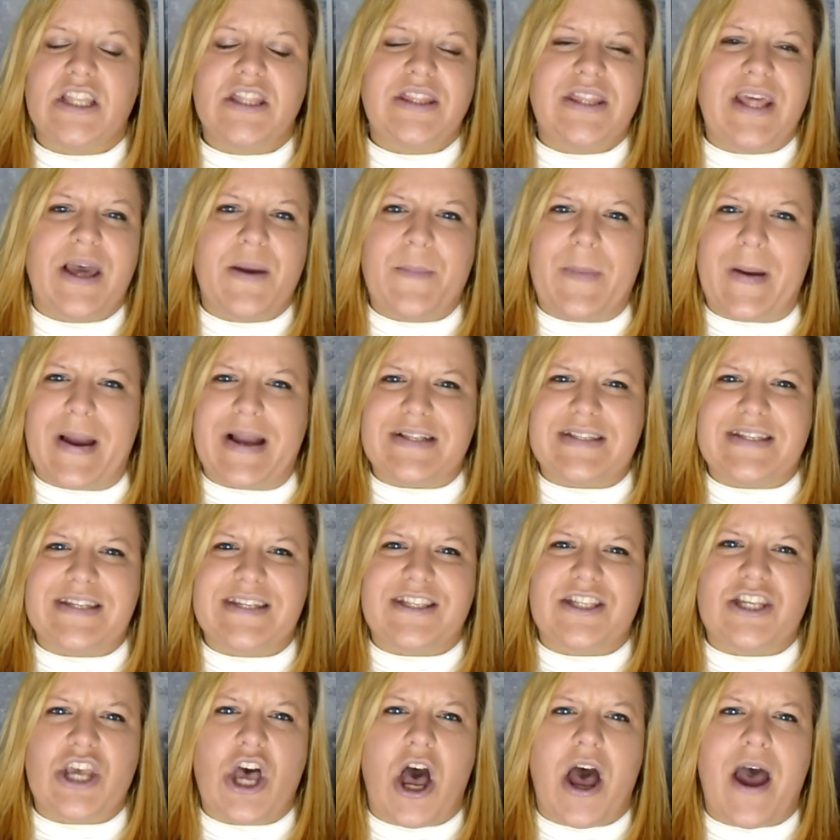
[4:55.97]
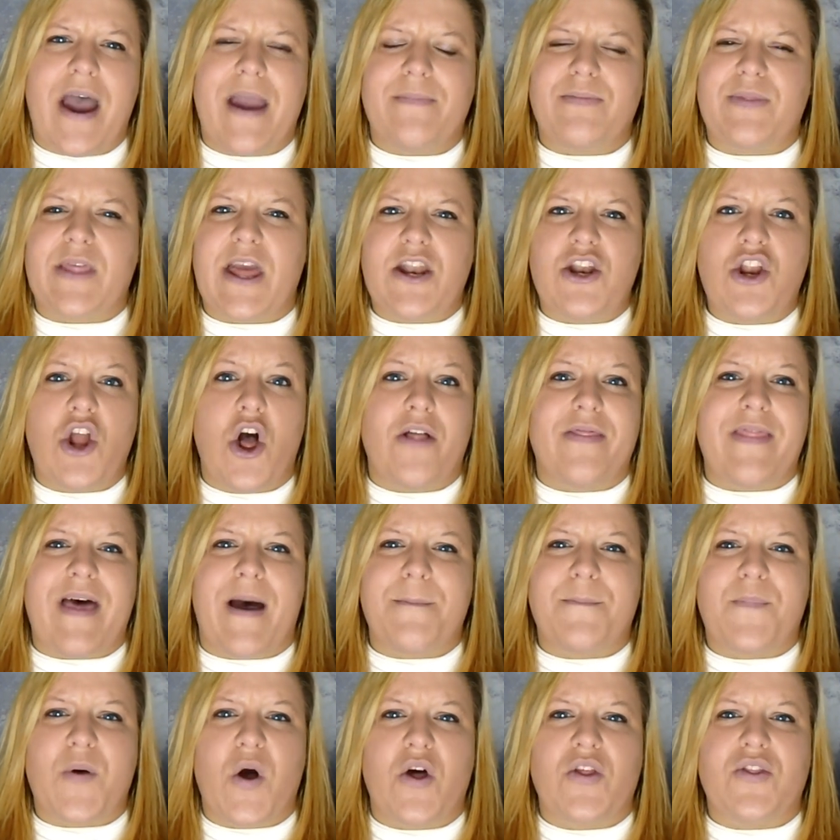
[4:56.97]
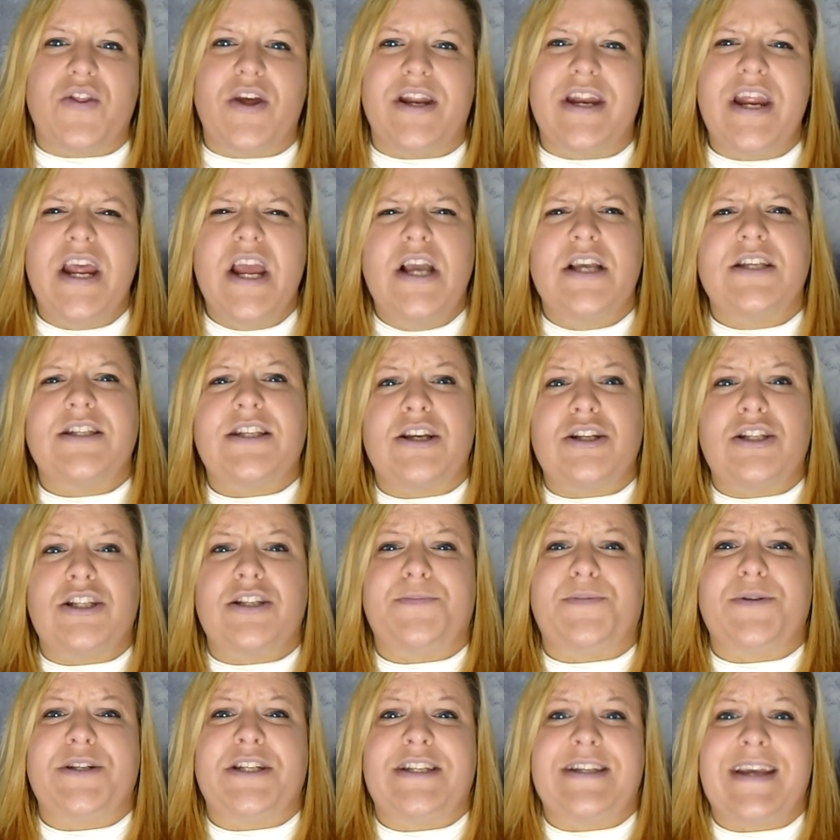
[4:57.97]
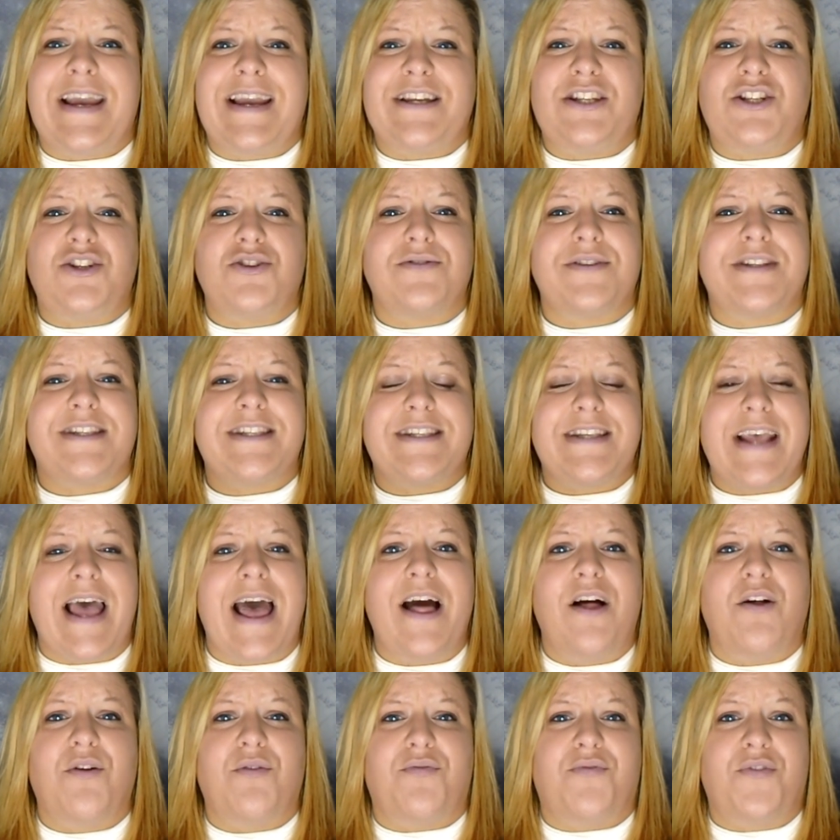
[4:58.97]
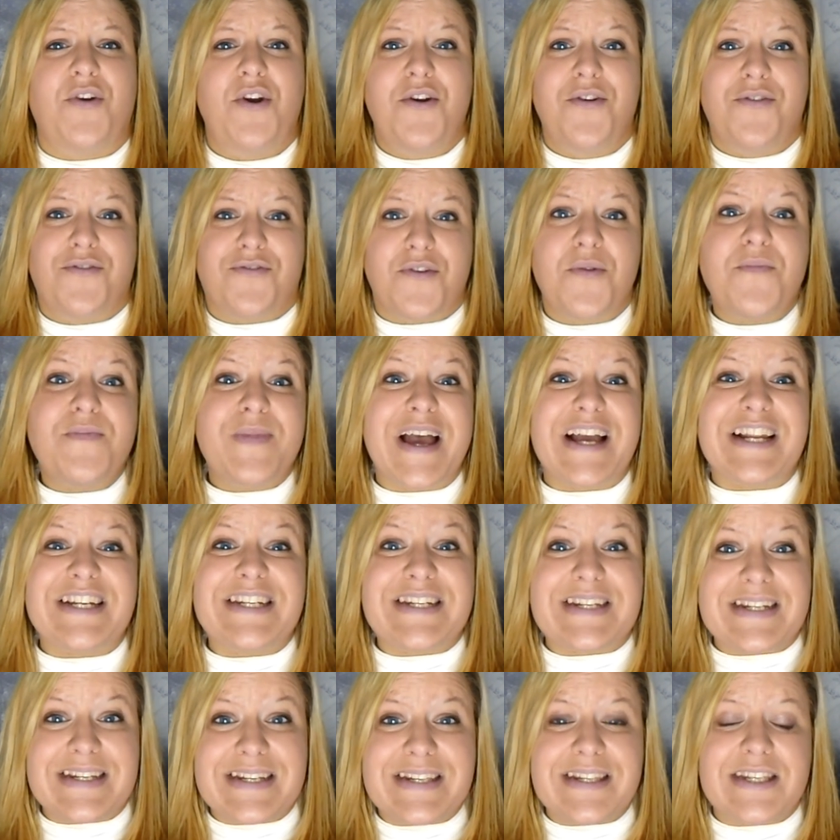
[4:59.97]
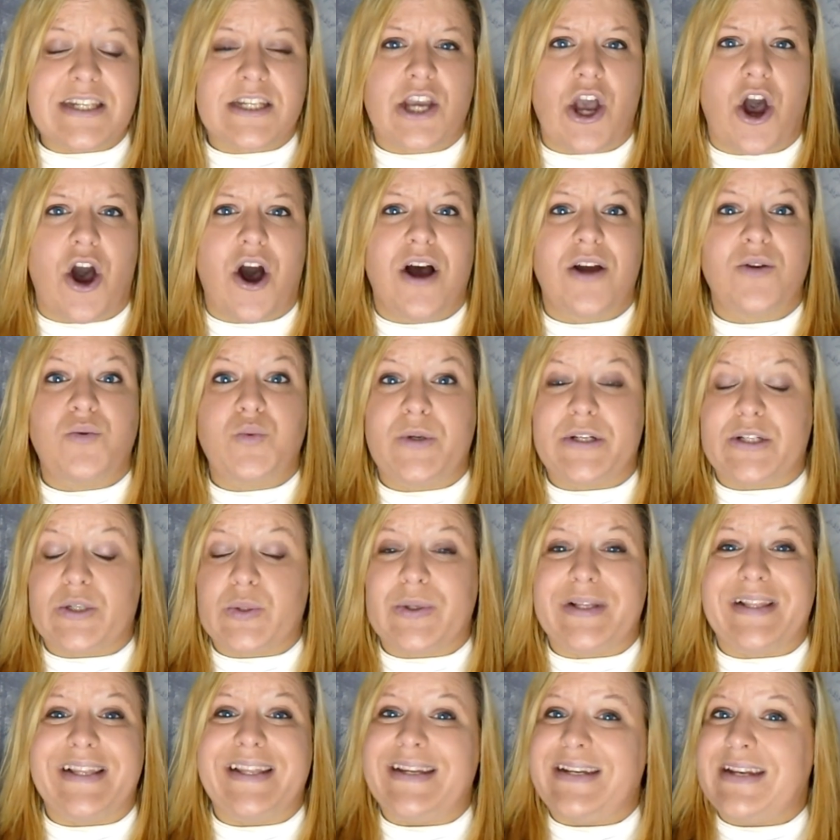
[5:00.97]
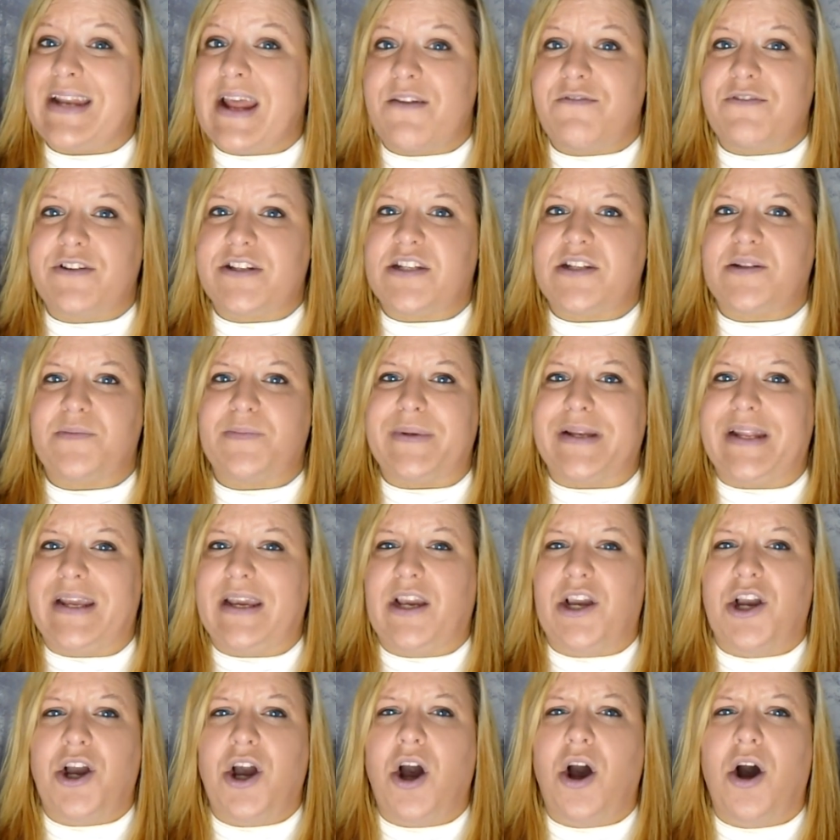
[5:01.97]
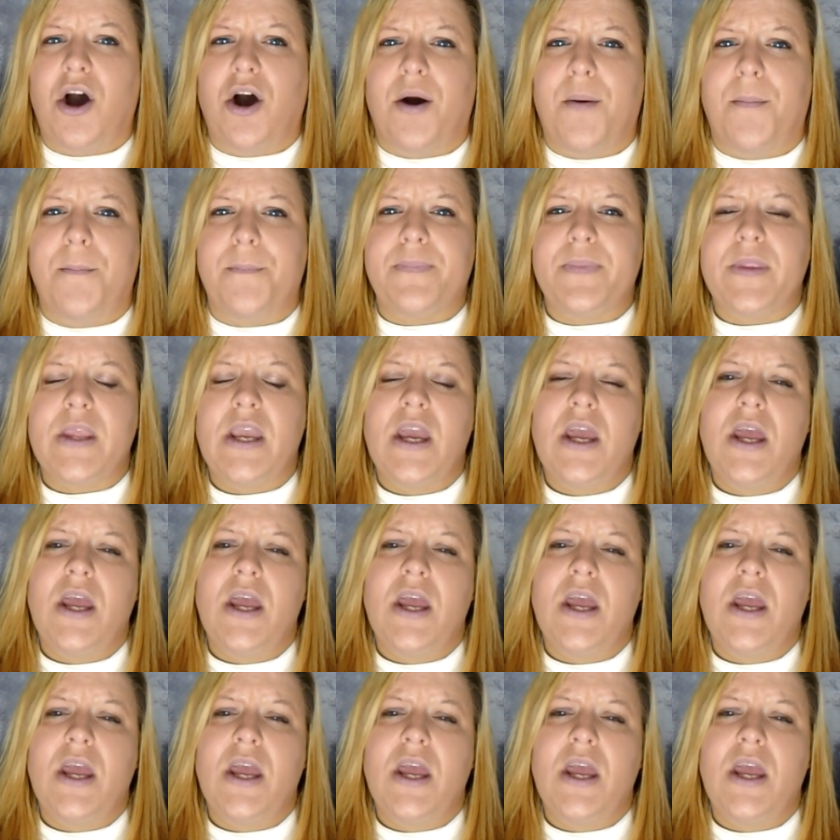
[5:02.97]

they're back to type, they're not that bothered. So to protect yourself from that discard, which will inevitably come,